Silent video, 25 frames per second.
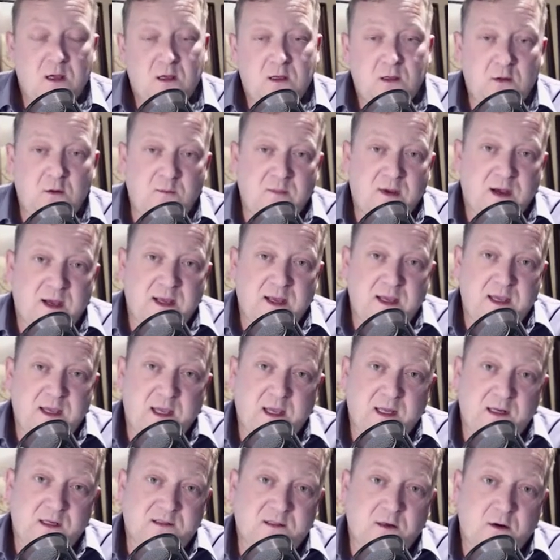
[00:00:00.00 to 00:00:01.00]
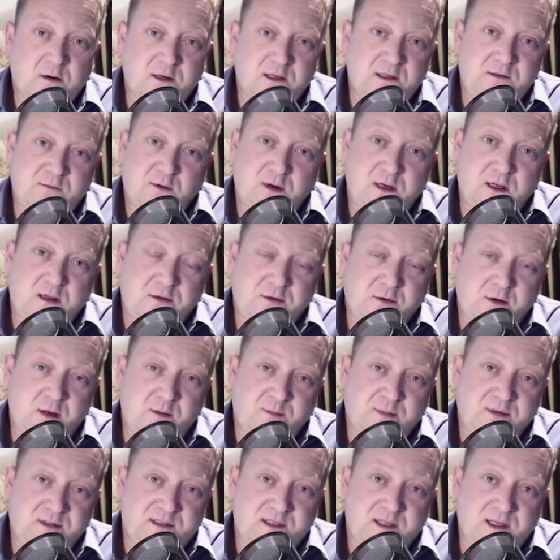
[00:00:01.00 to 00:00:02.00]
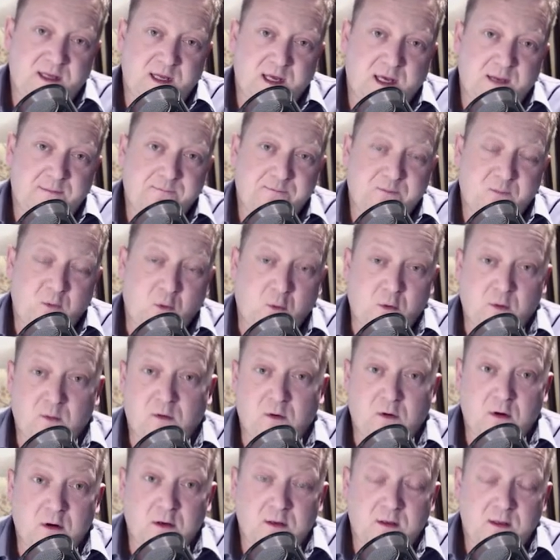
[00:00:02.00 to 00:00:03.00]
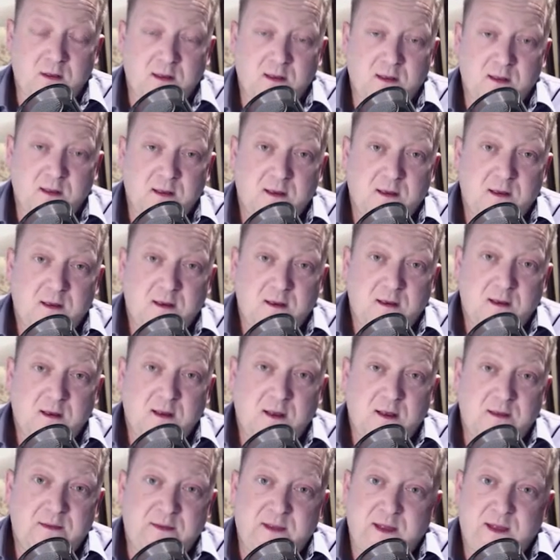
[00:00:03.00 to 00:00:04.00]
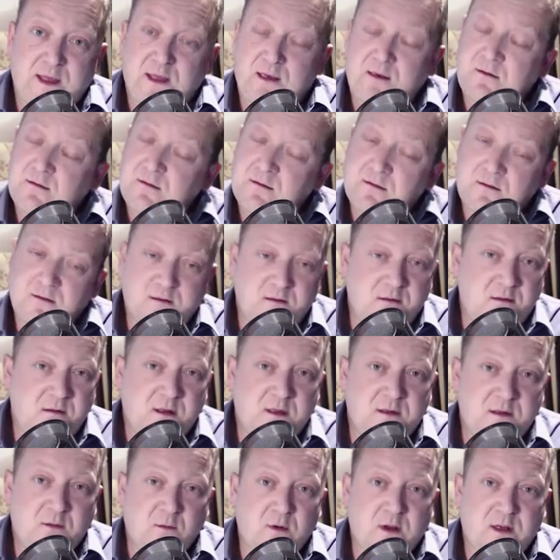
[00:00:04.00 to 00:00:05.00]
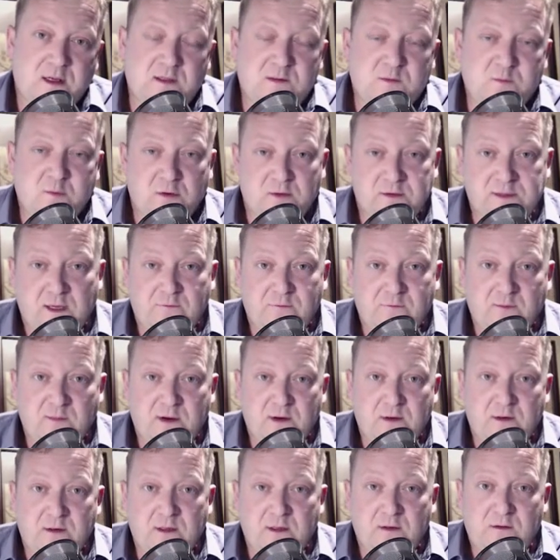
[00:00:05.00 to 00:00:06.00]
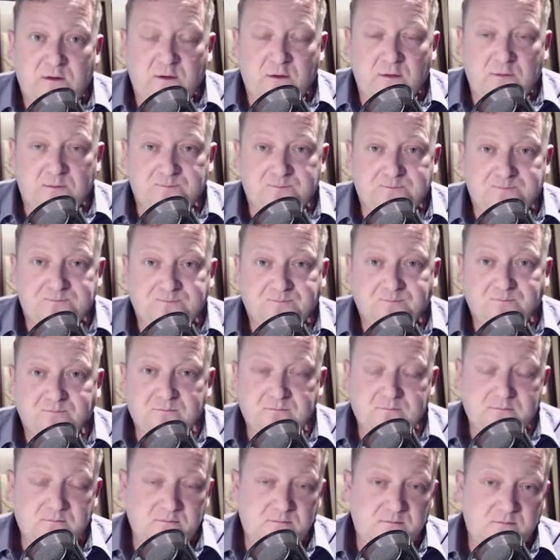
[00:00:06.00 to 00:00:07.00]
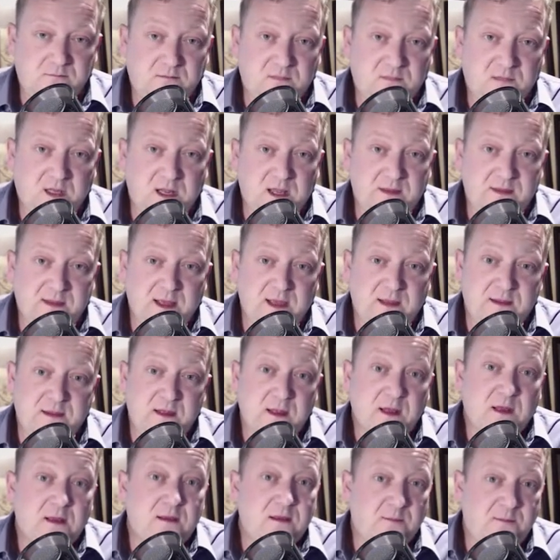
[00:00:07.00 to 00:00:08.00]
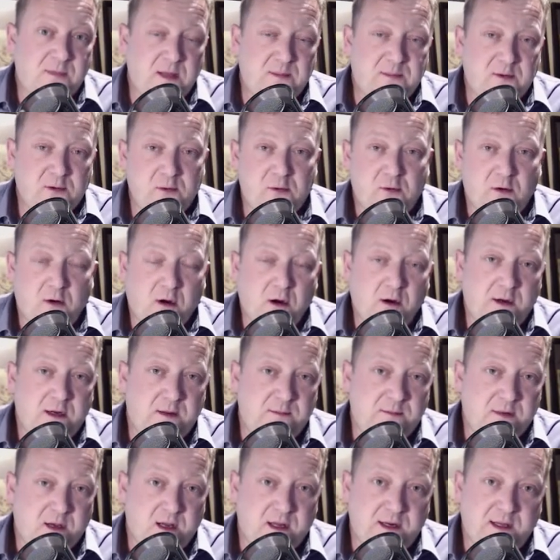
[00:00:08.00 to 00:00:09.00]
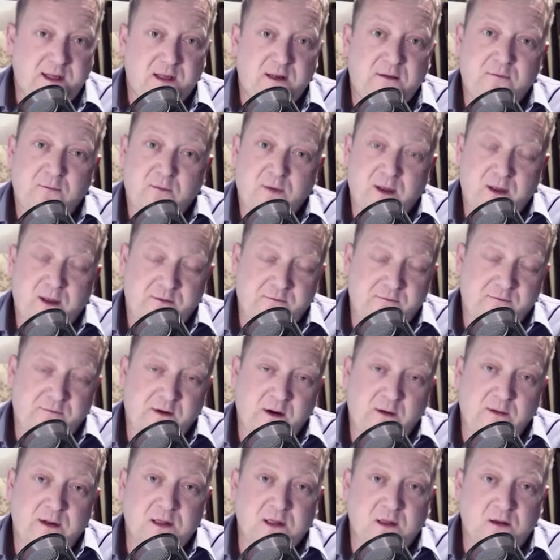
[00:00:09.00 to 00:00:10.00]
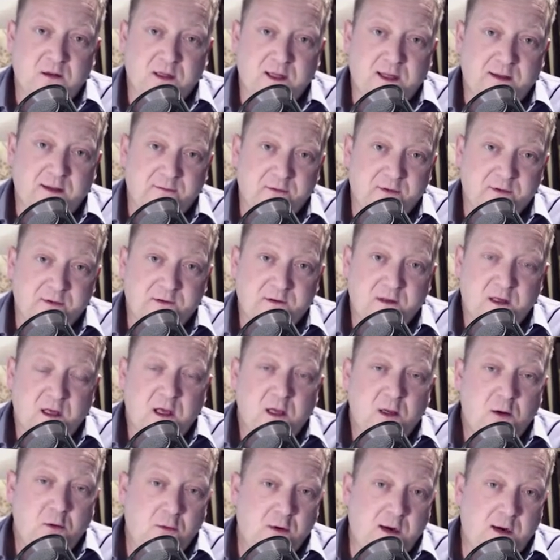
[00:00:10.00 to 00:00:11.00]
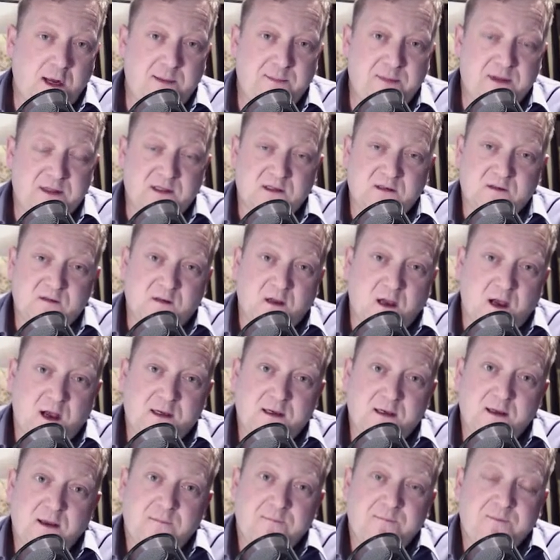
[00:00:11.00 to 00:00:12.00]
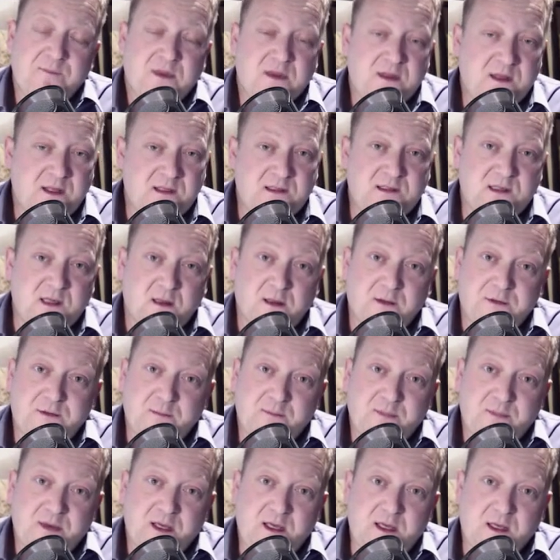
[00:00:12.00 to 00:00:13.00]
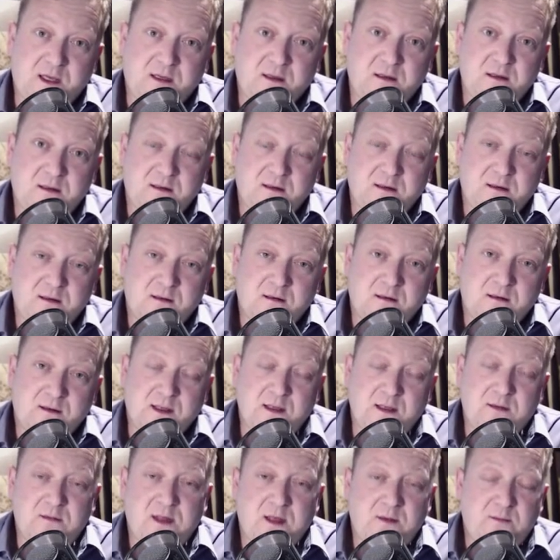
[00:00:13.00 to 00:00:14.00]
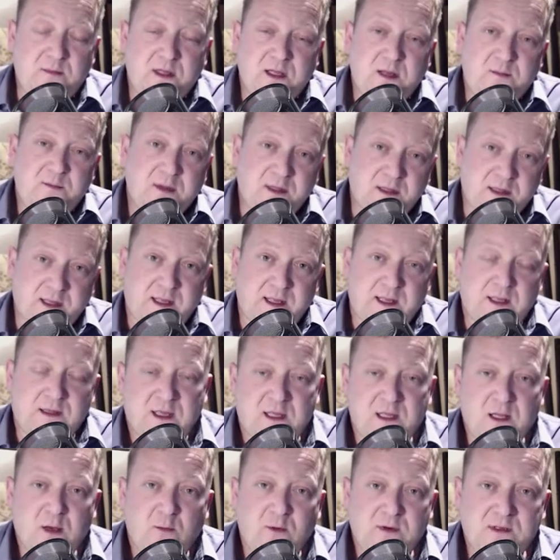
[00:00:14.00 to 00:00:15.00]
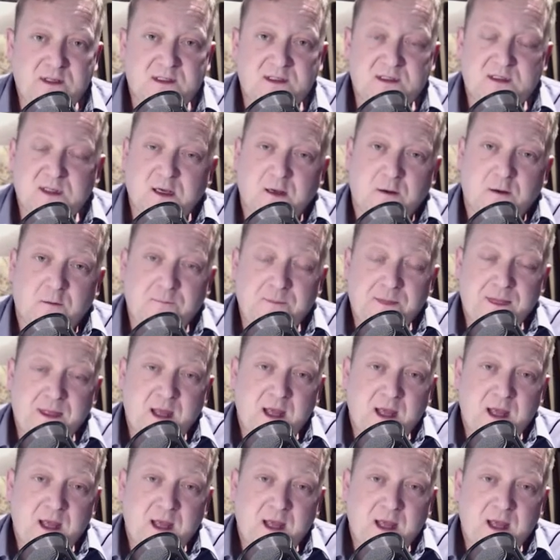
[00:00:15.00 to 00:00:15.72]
You buy in, it's already 20, 30% up or more. And then the rug gets pulled out from underneath you. And then the people who already bought in at very low levels, who are hyping the stock, they sell at the peak. They manipulate it. They know when to sell.